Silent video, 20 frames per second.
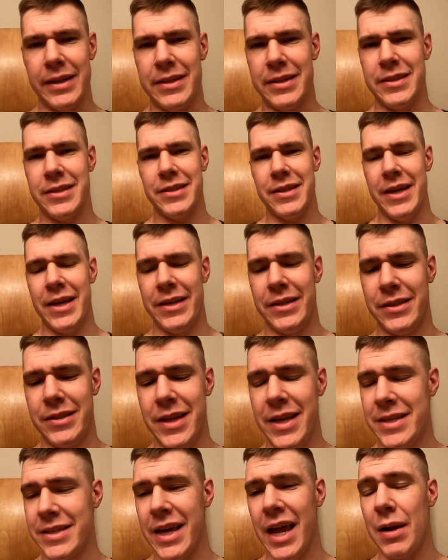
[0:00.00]
like it's, it,
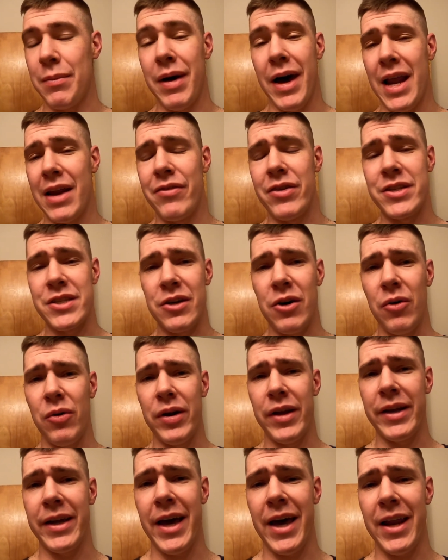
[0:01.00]
it's got a mind of its
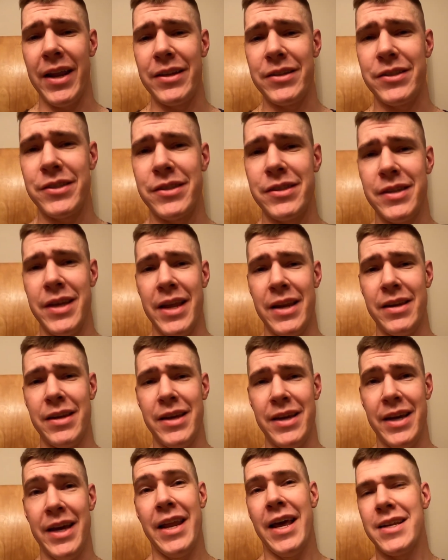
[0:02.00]
own. It kind of,
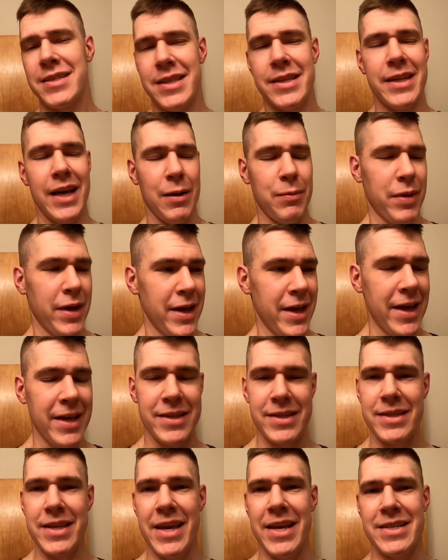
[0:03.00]
it, it has the dumb, it,
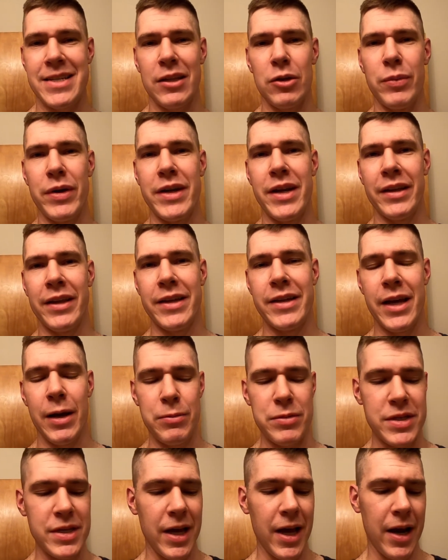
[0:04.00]
it, it's a little bit on the
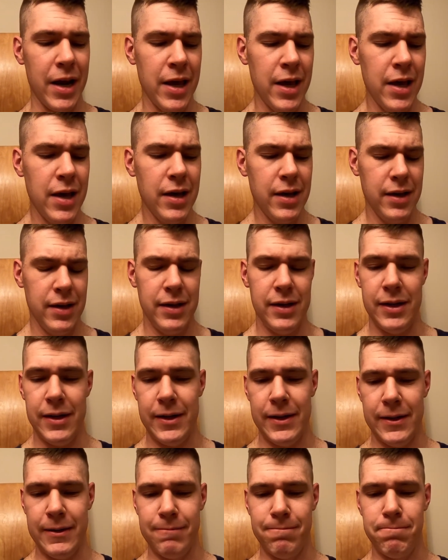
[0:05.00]
dumb side.
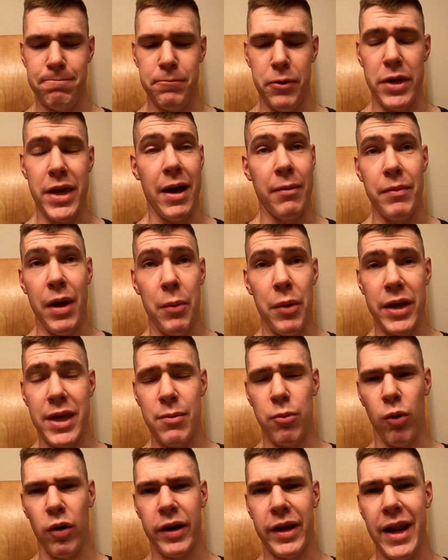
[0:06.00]
Uh, but yeah, I'm going to
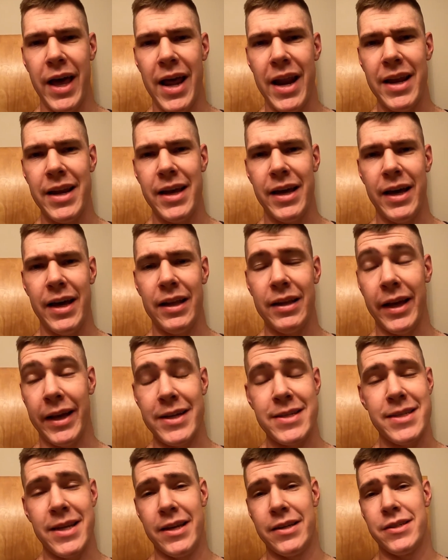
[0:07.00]
keep working at it. Uh,
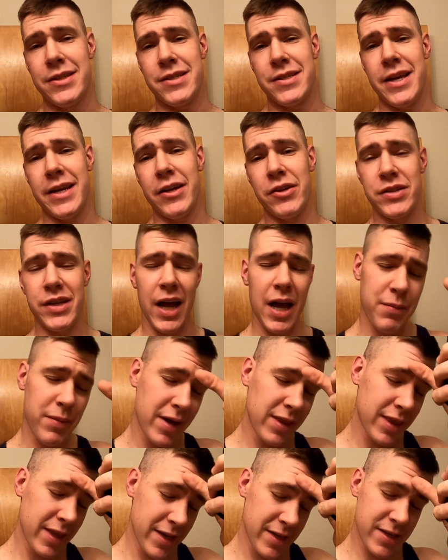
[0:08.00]
like I said, just take your
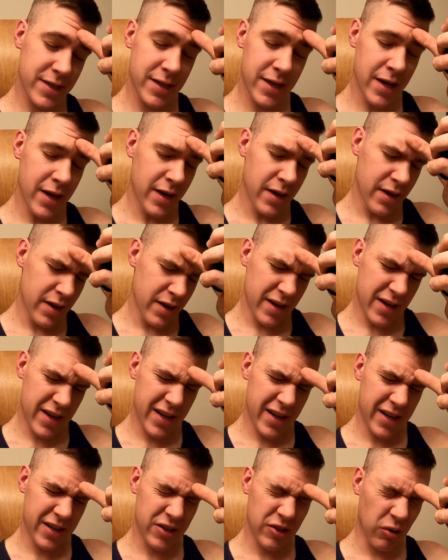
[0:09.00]
time at this.
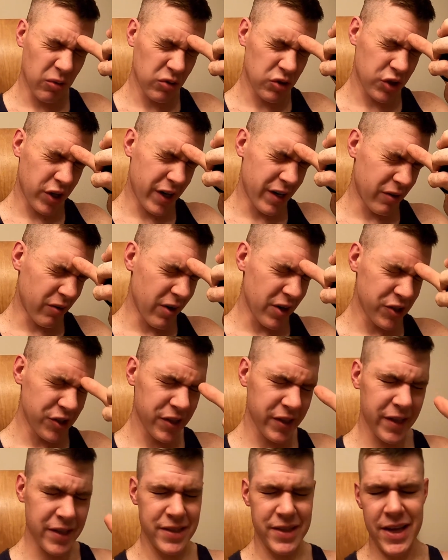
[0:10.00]
Uh, don't try and
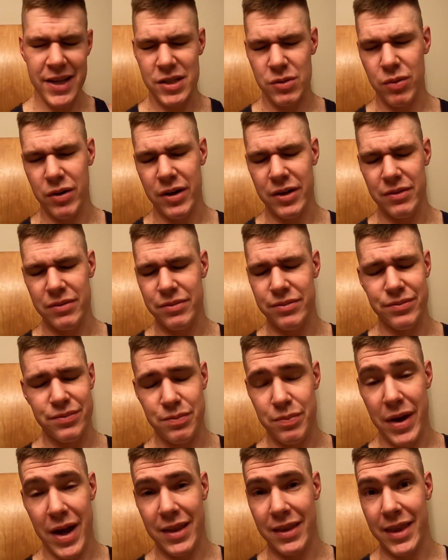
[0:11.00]
rush it because that's
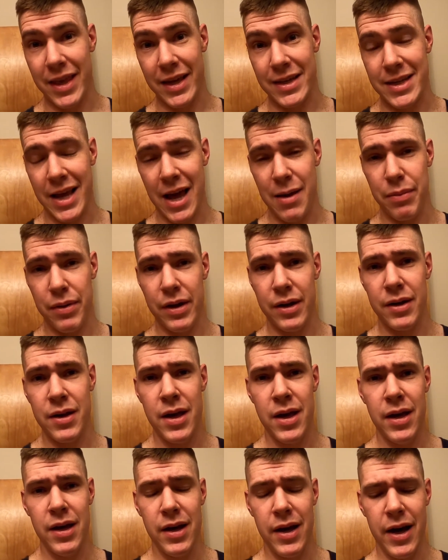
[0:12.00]
when bad things
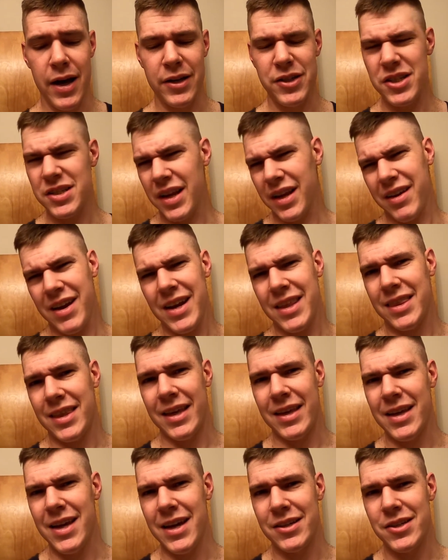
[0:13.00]
happen. Uh, just like
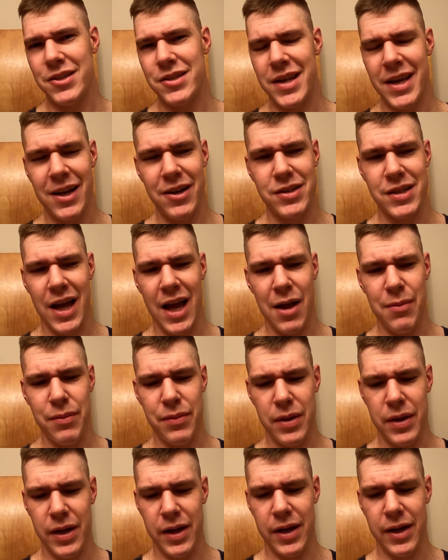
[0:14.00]
anything, yeah, just take your
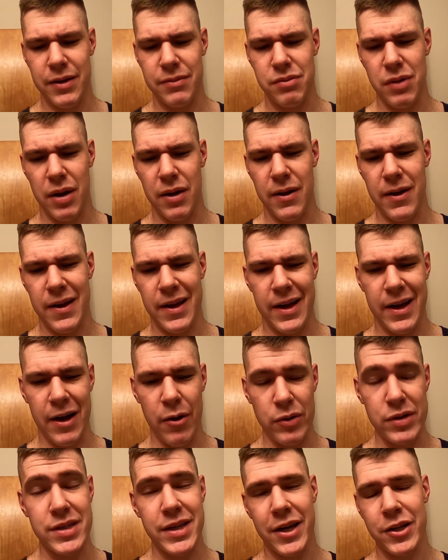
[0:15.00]
time. Uh, I
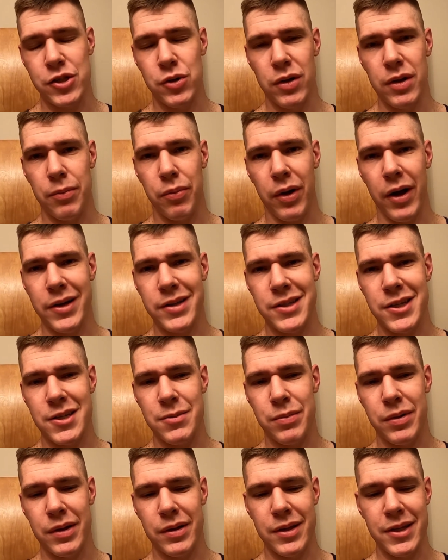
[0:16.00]
would say enjoy the
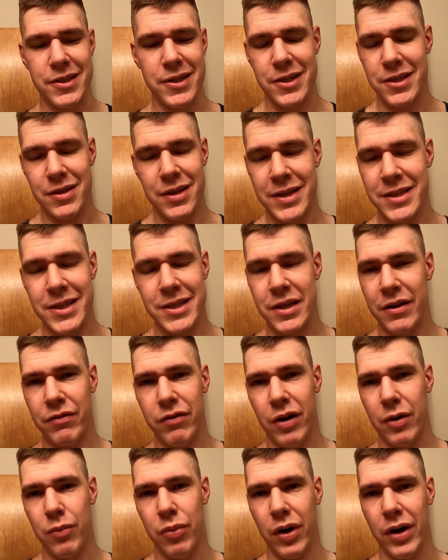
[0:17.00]
process, but this is this isn't a
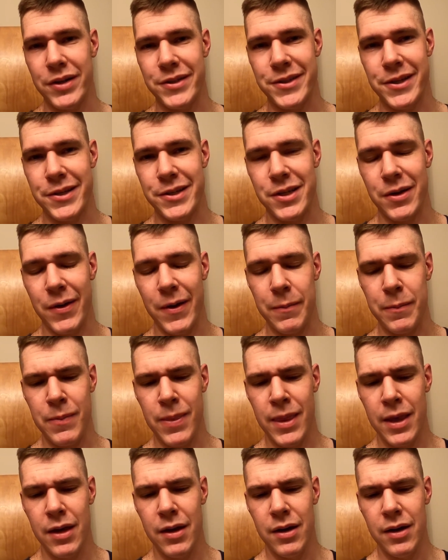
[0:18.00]
fun process. I mean,
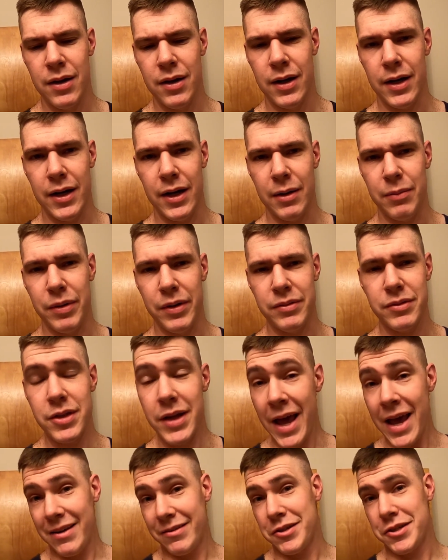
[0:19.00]
uh, but
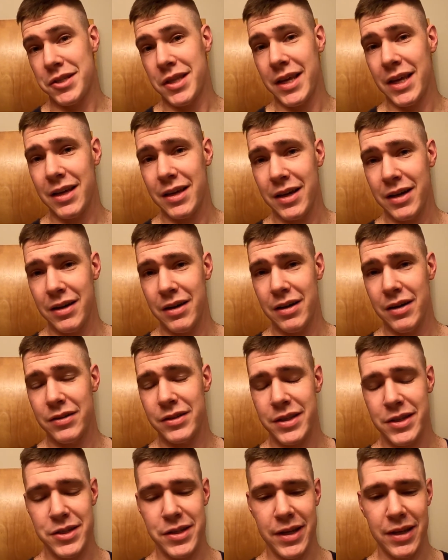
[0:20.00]
hey, just think, uh,
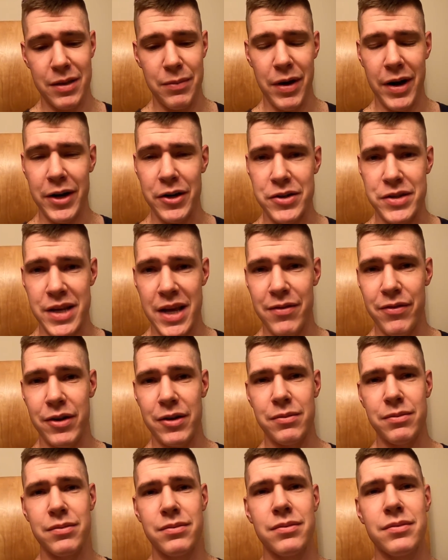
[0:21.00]
just think of the money you're
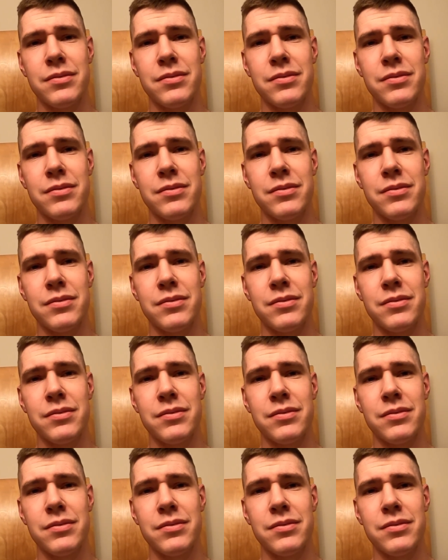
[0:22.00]
saving.